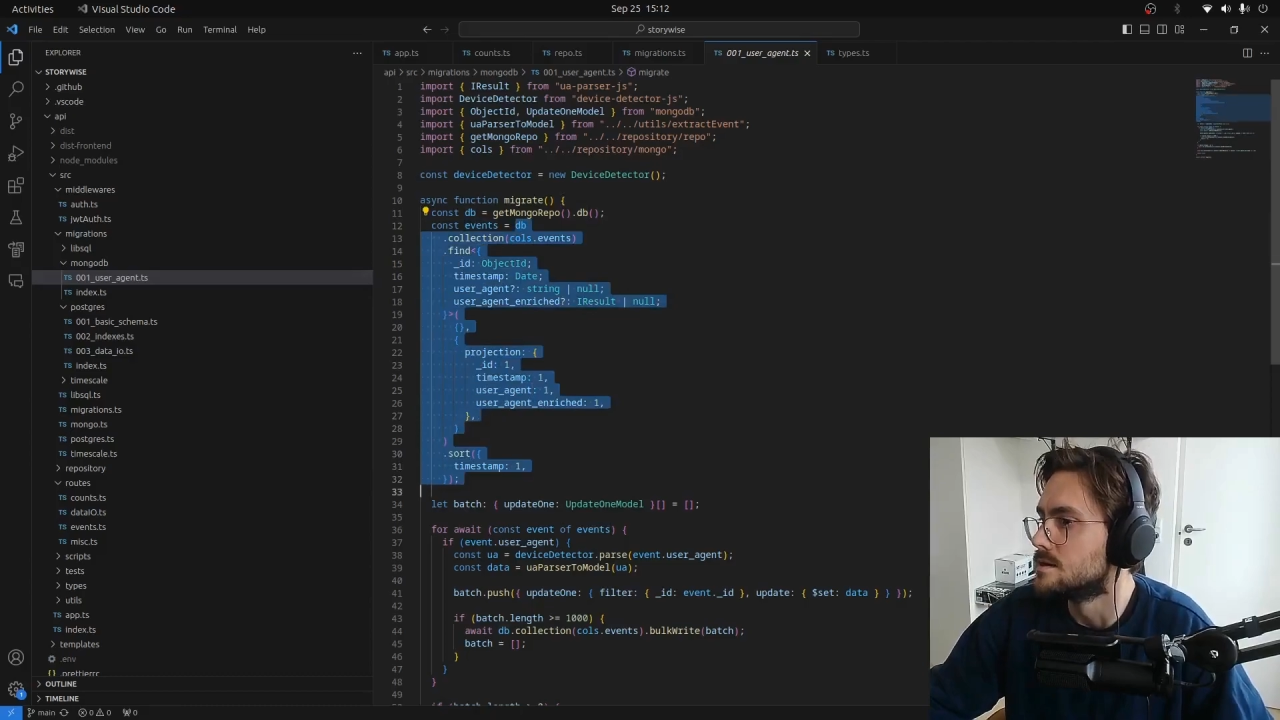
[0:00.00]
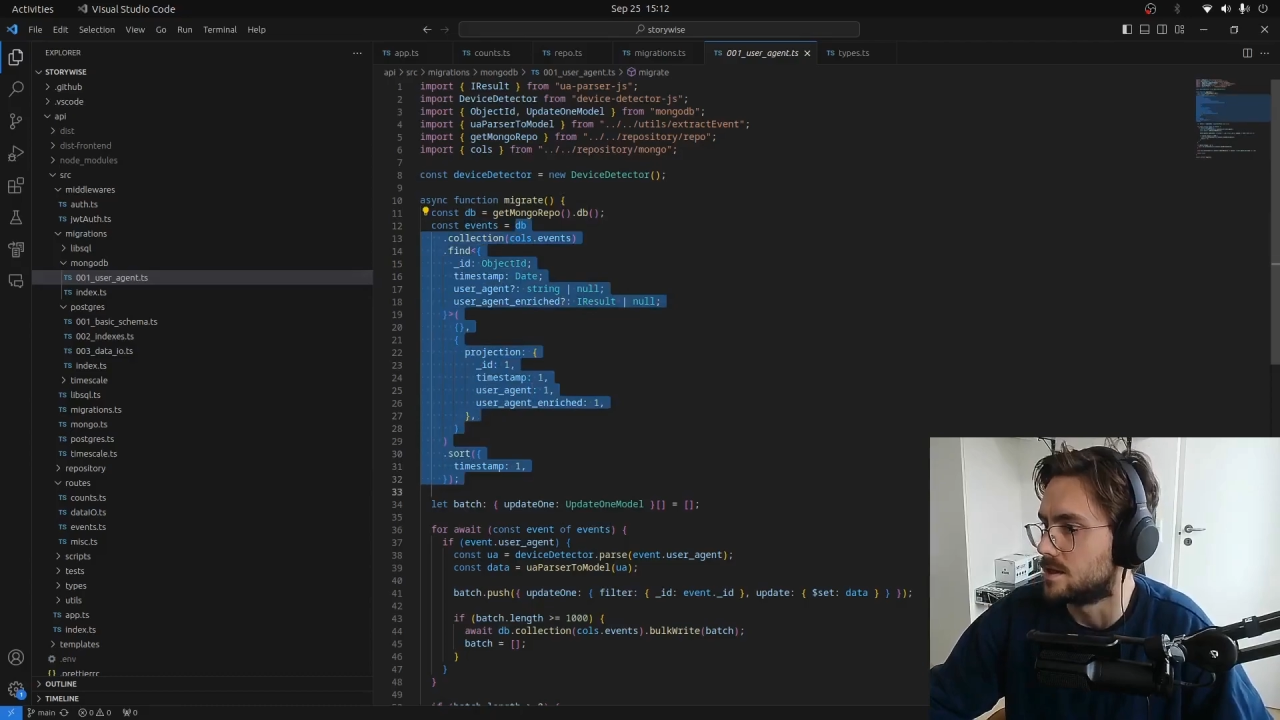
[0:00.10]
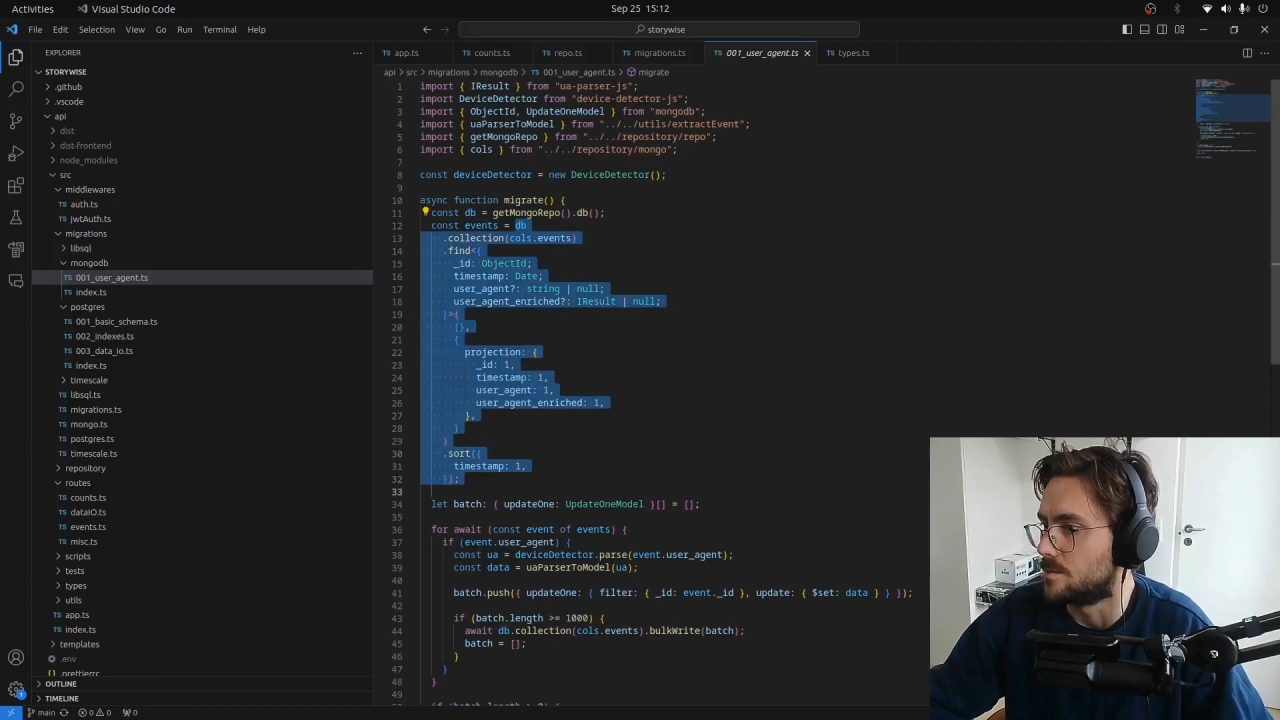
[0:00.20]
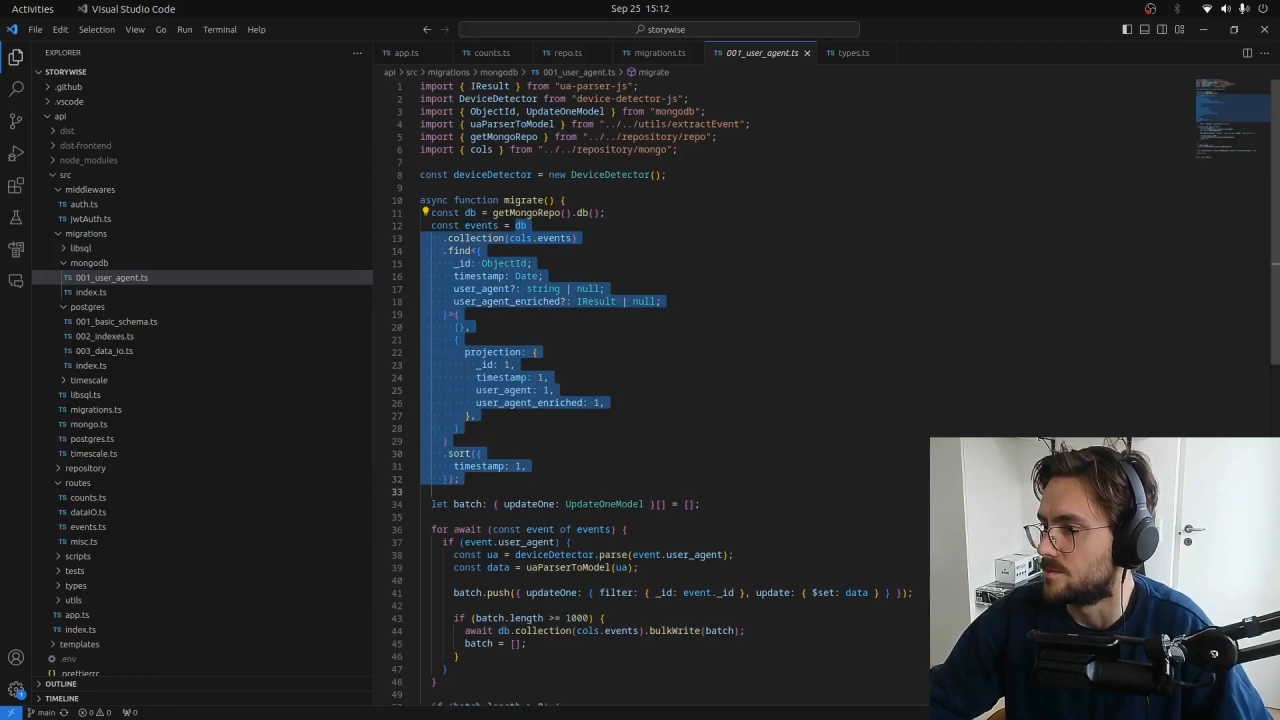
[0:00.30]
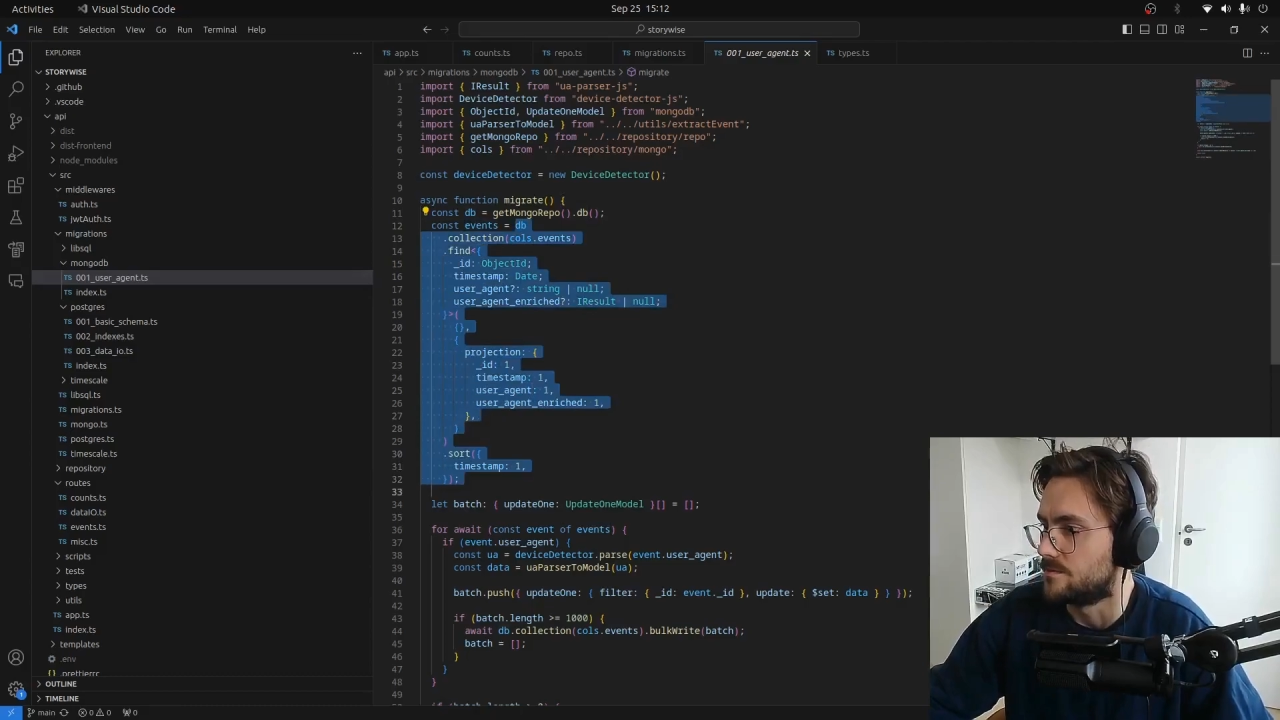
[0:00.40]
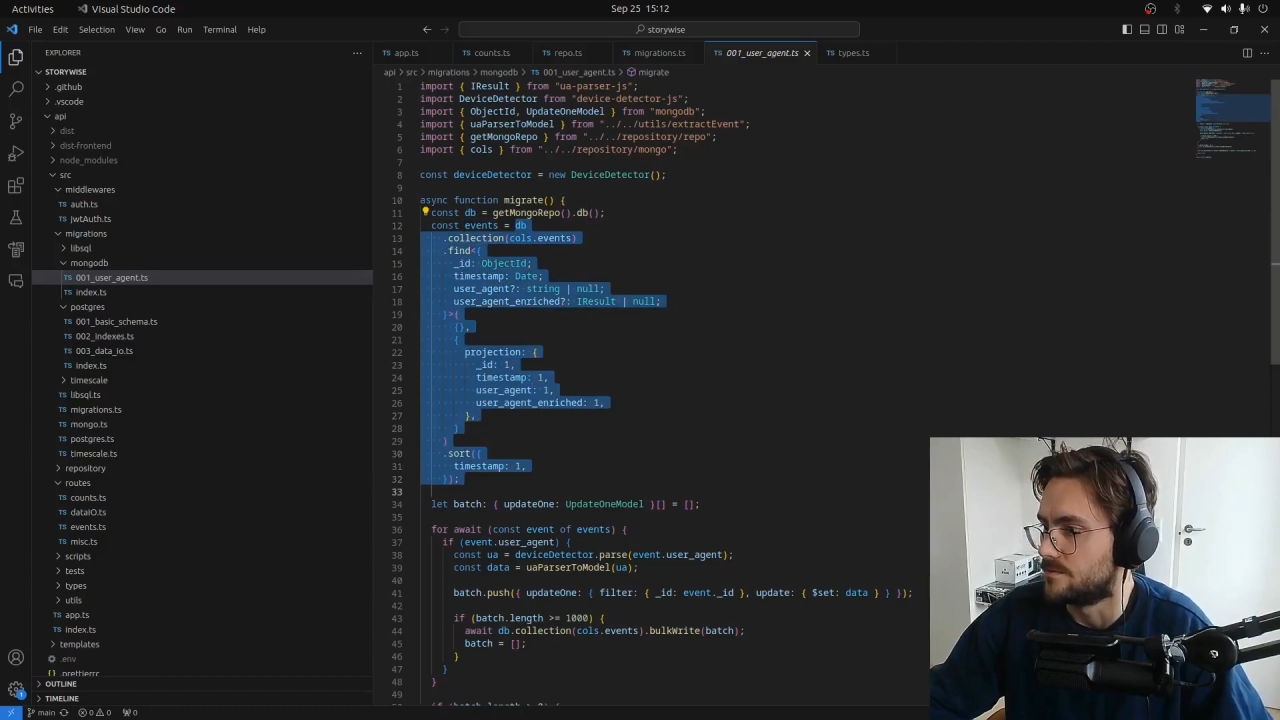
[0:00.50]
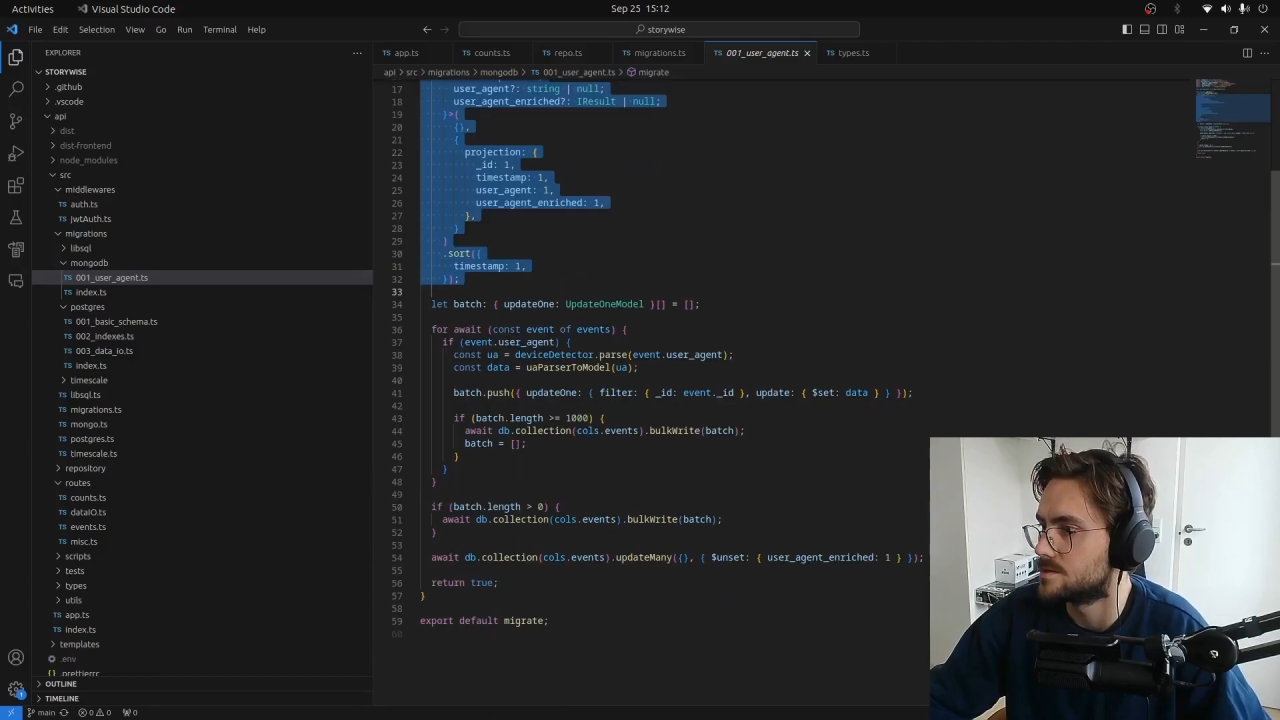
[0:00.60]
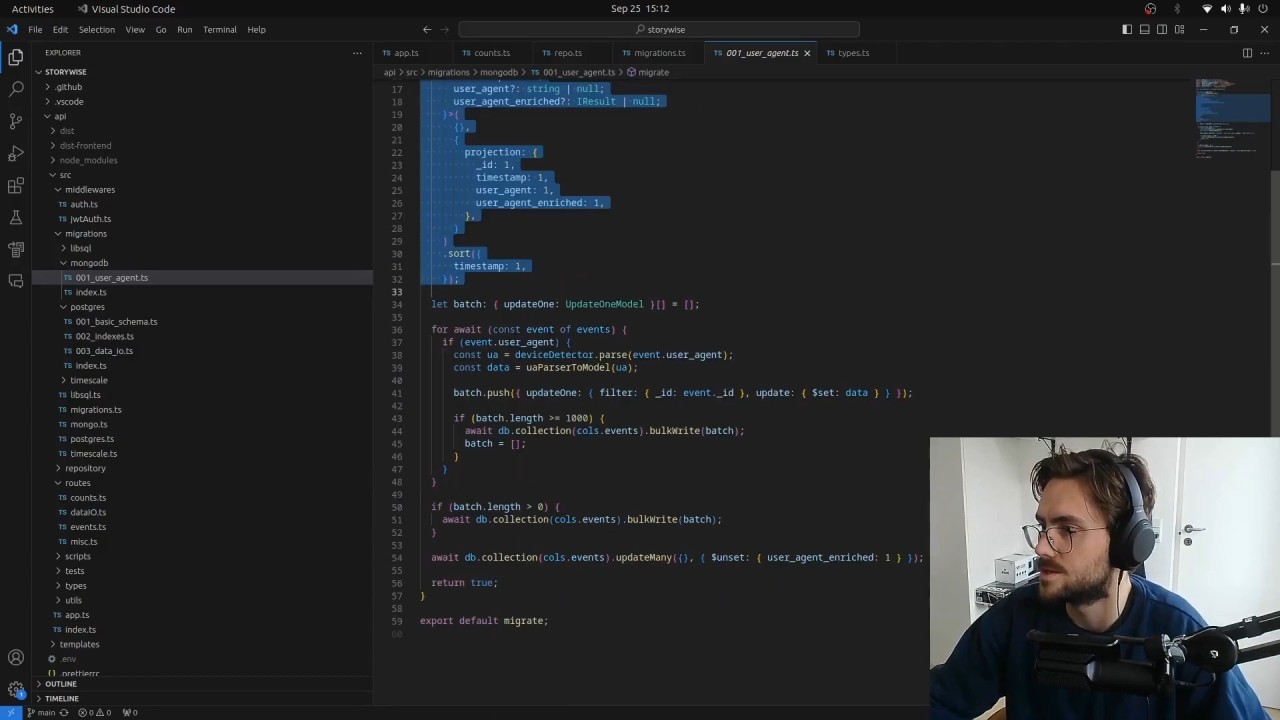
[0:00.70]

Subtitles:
type of